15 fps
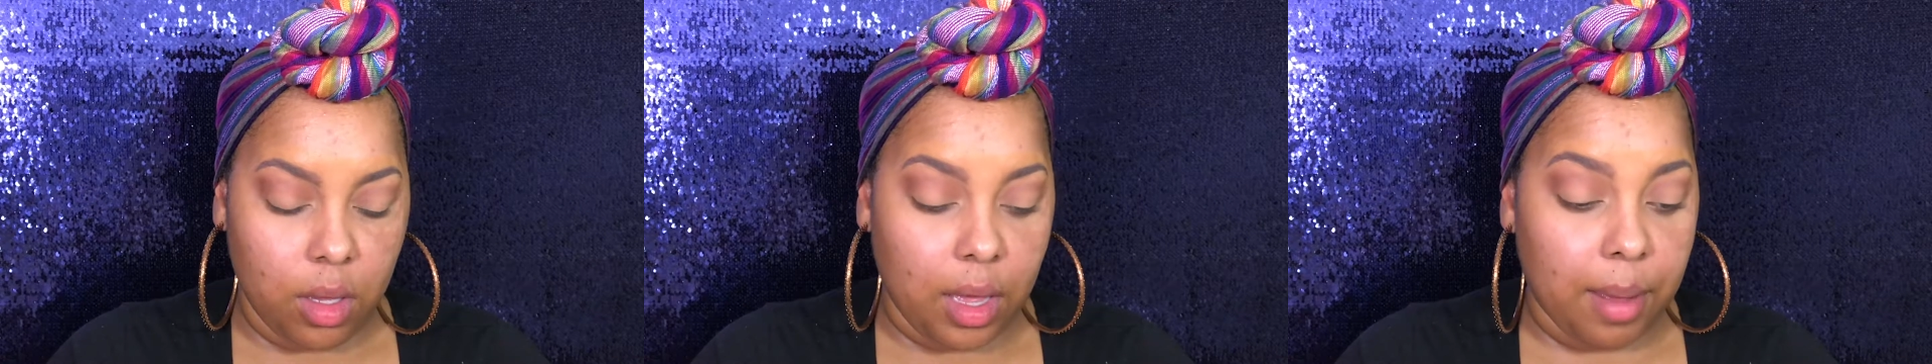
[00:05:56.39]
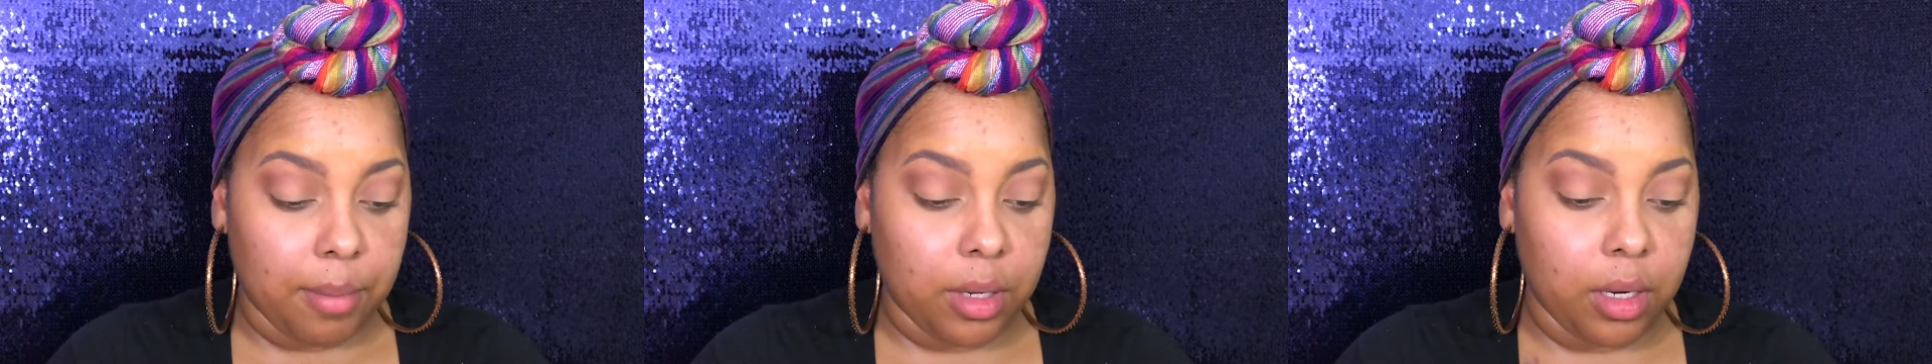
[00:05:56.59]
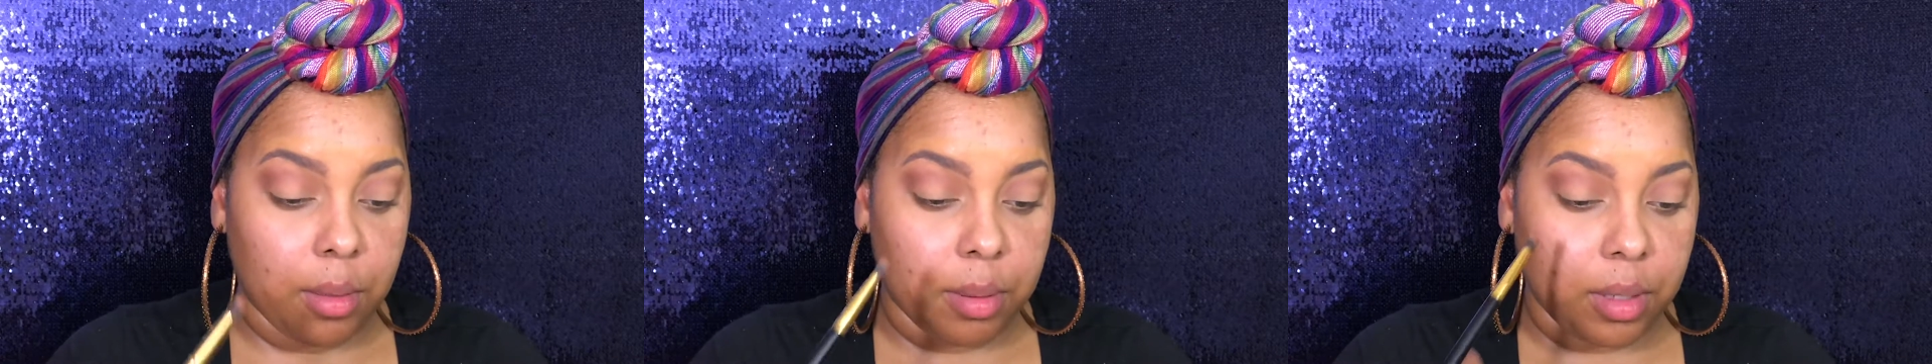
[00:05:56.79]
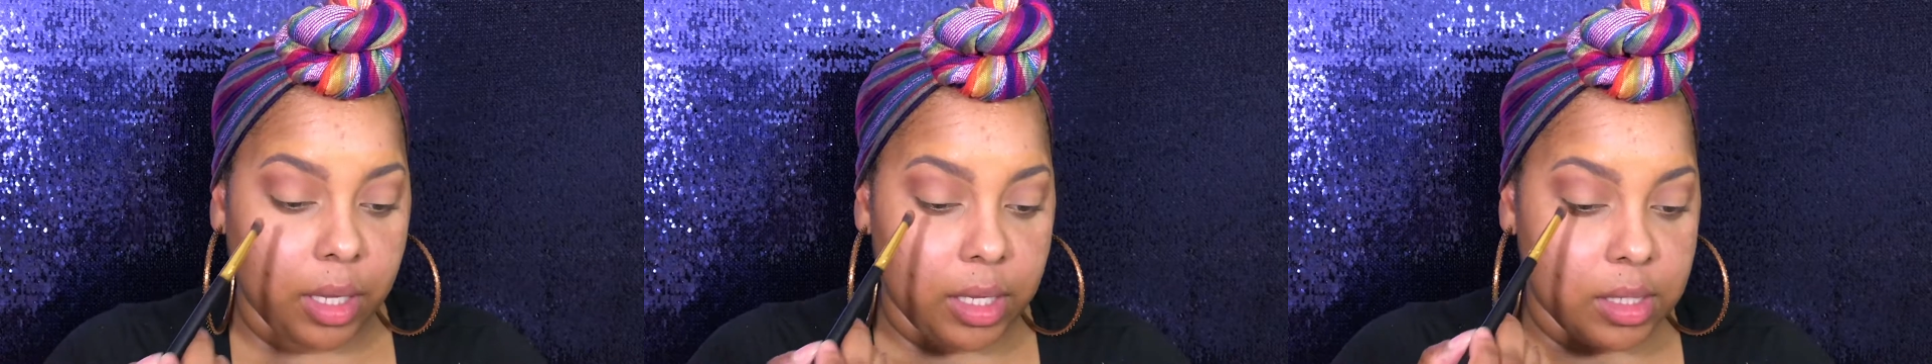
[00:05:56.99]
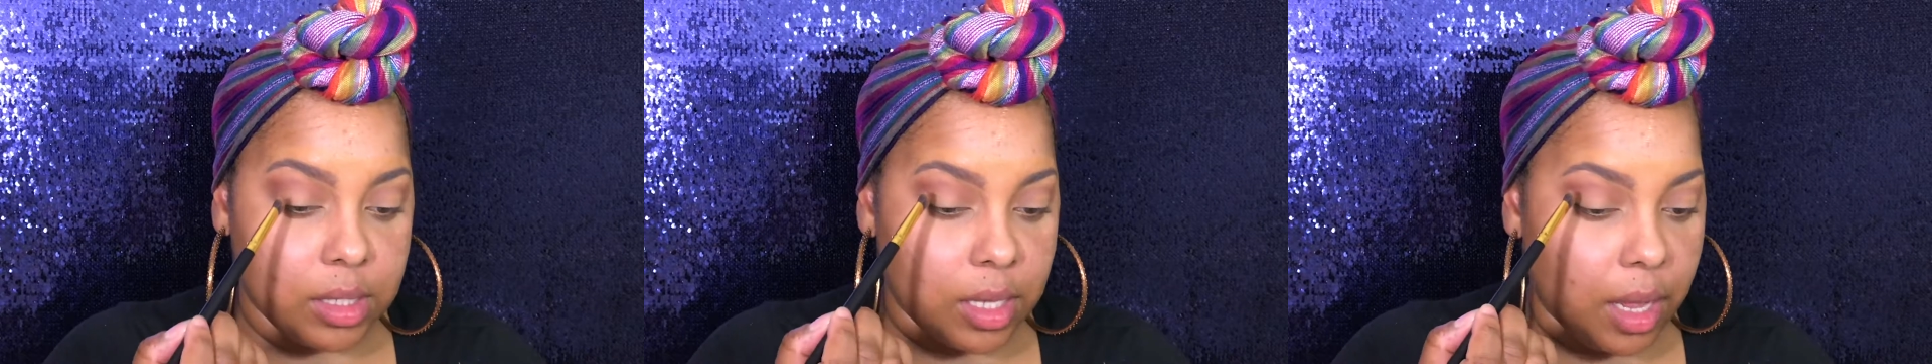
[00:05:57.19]
I'm going to
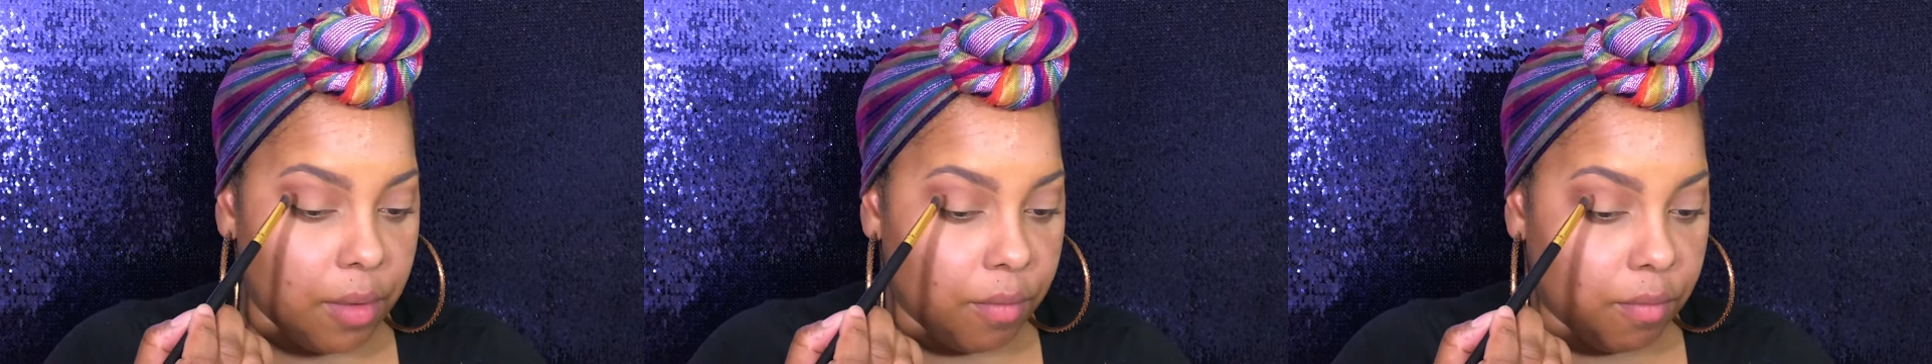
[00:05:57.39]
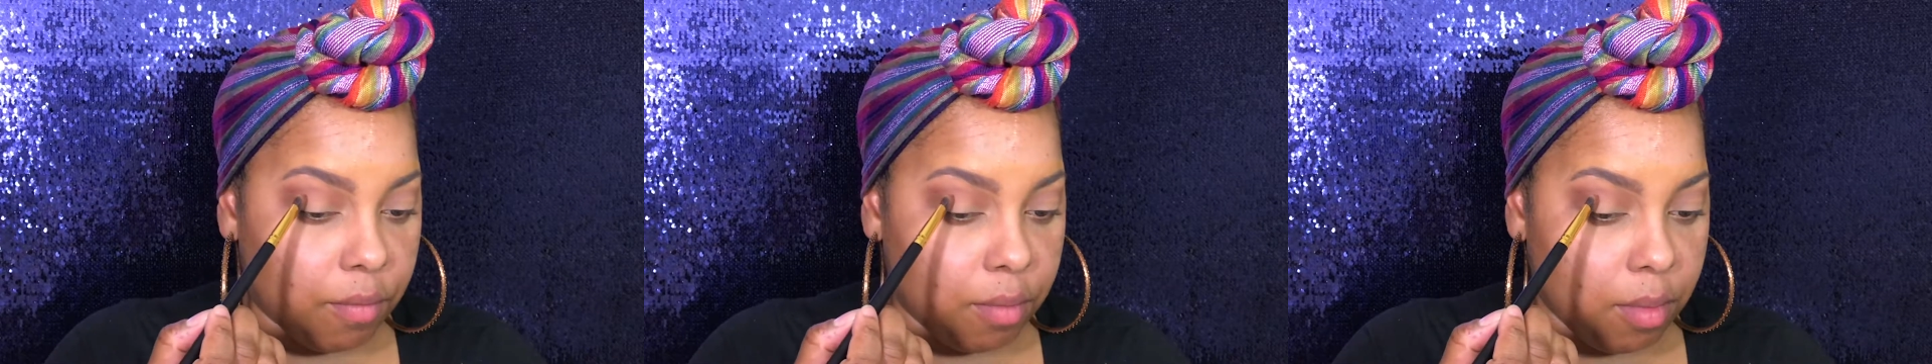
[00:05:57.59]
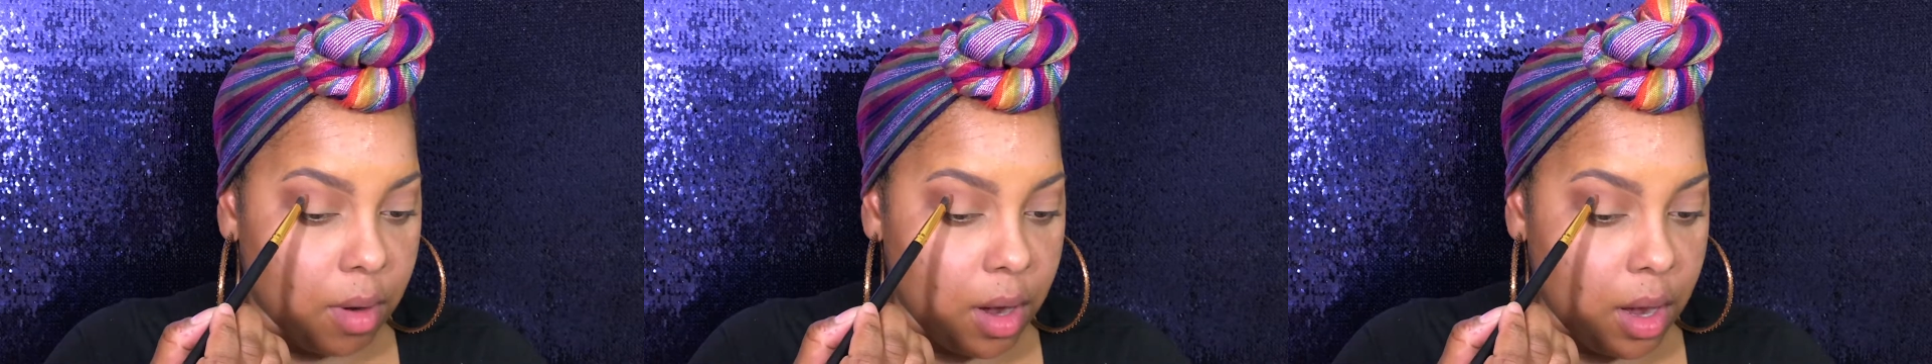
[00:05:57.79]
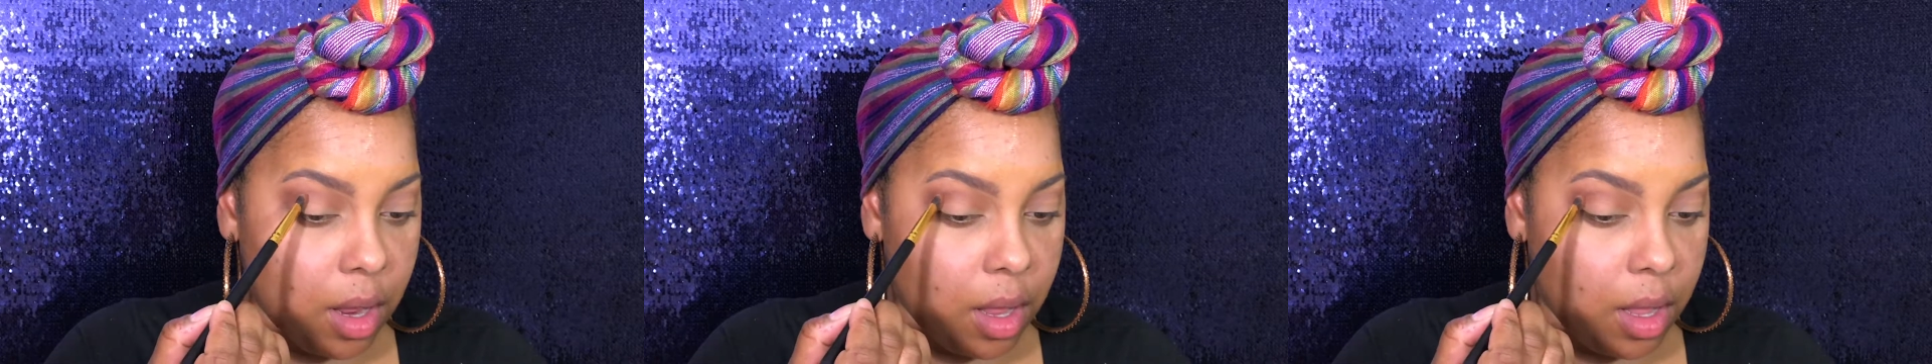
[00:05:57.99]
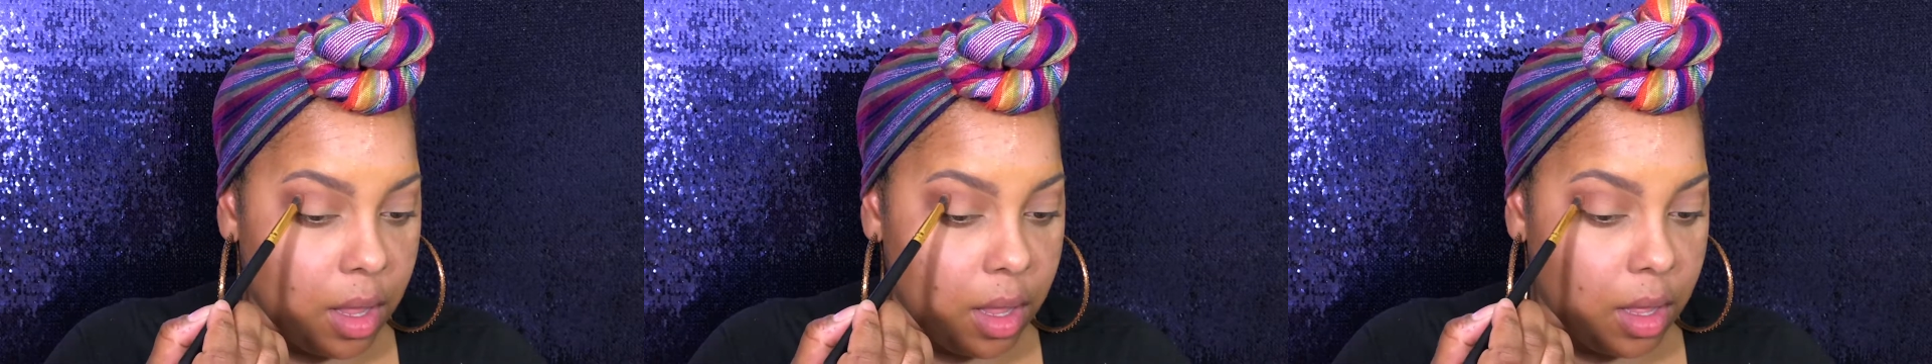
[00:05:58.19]
place that
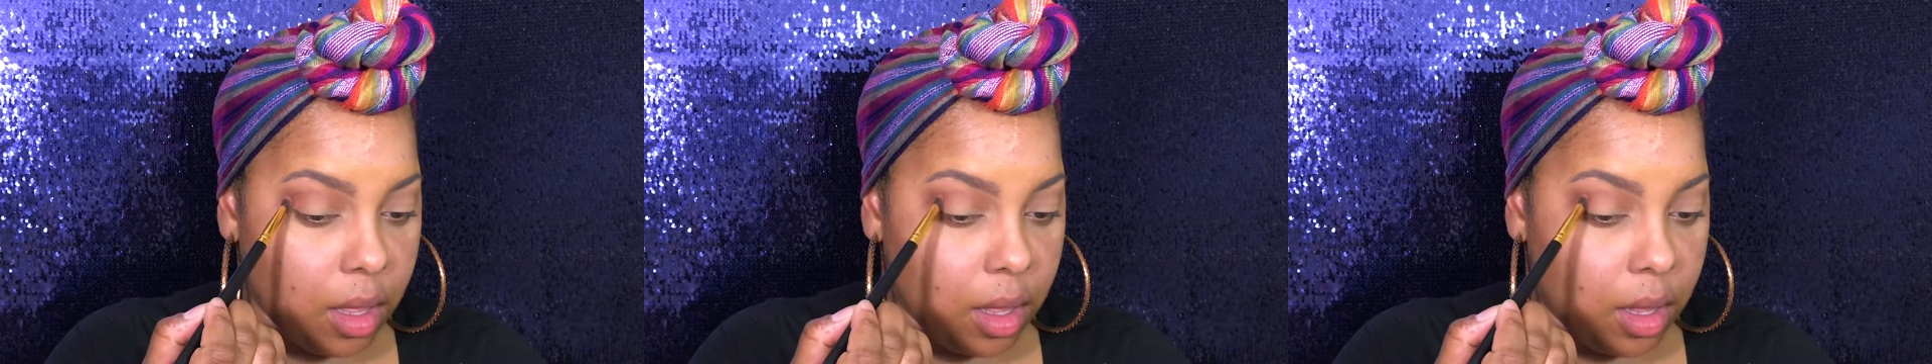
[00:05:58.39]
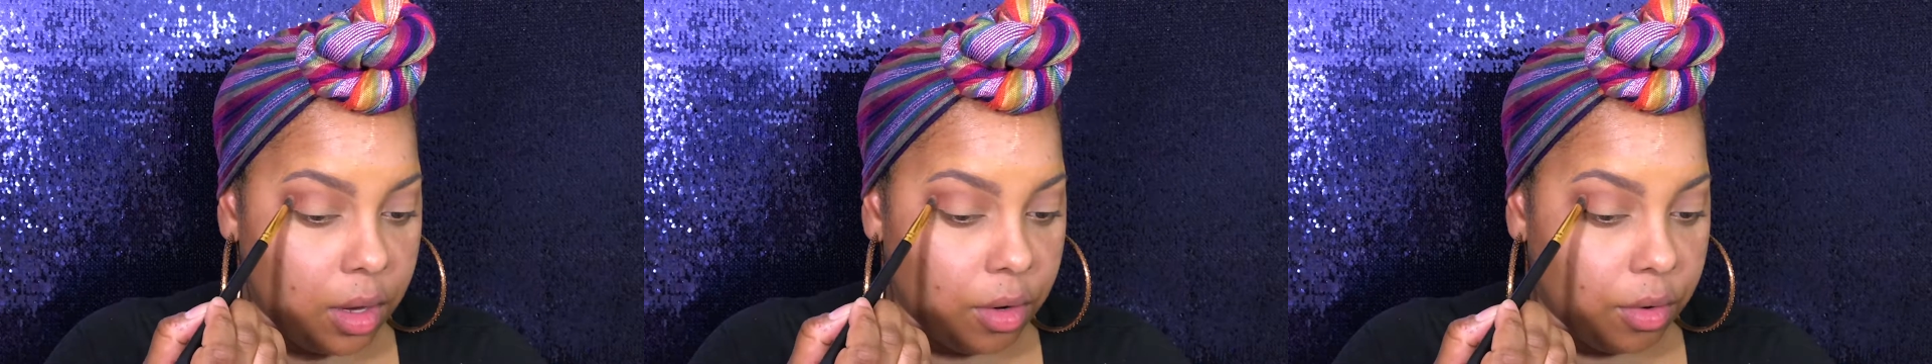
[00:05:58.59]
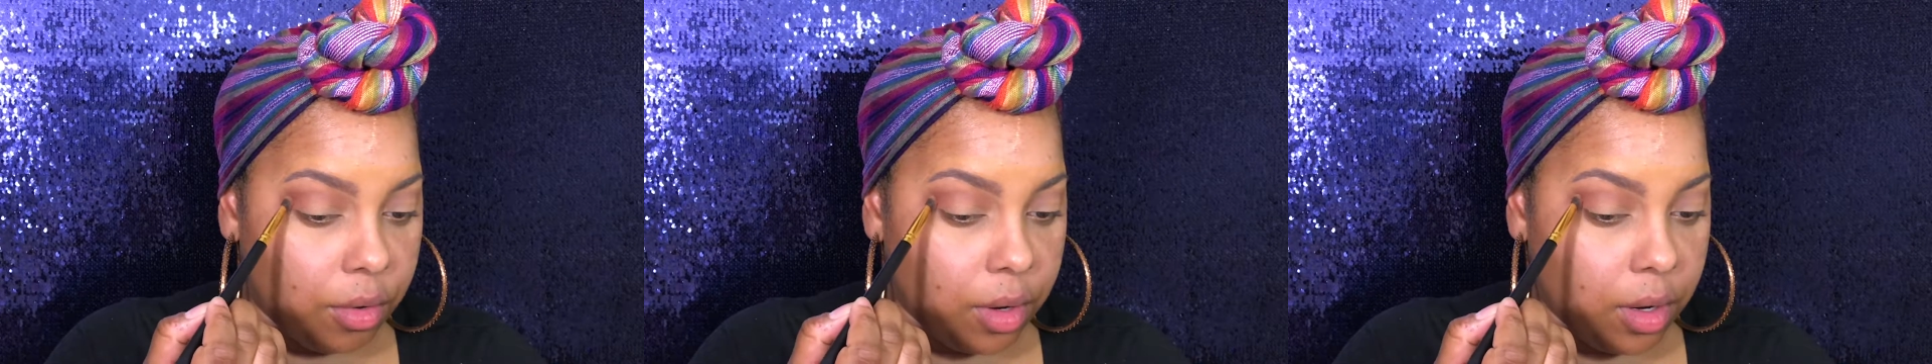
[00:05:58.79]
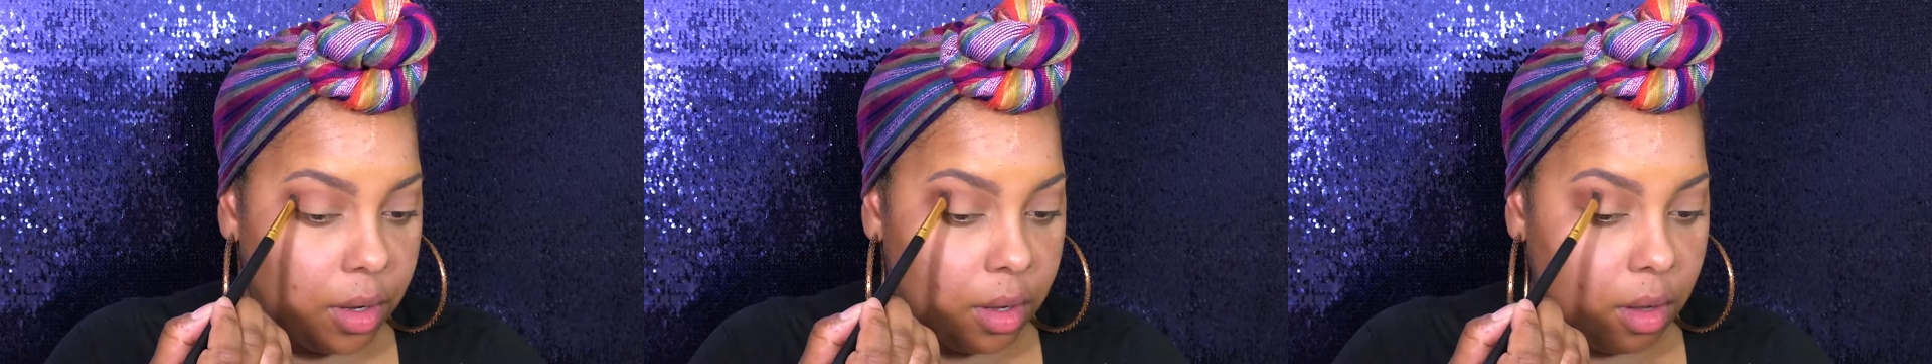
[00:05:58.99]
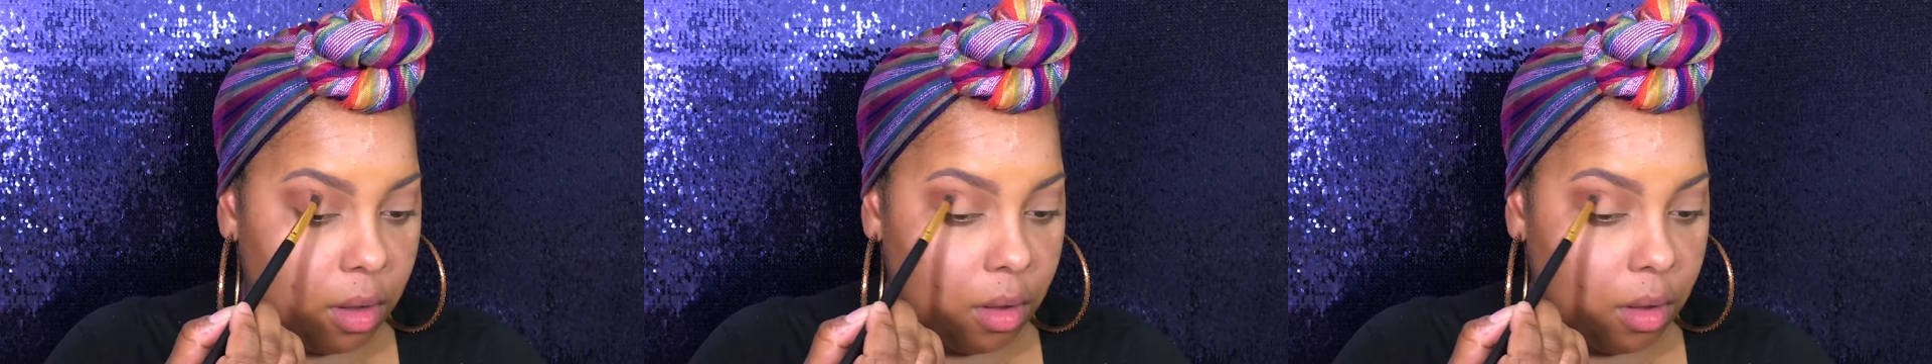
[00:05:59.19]
right under it.